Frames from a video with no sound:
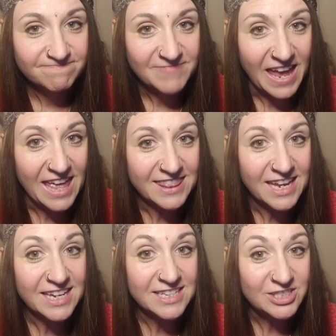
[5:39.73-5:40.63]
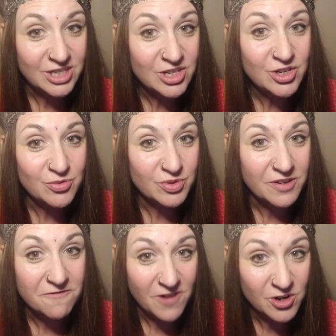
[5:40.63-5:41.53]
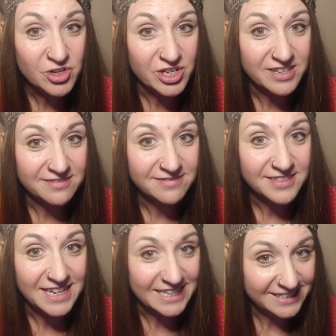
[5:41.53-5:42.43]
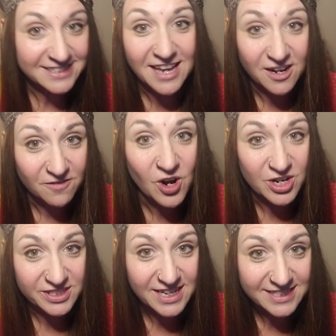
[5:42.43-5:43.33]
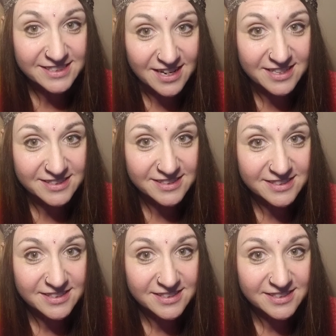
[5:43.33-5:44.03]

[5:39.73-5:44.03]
And they continue to function inside of our intestines.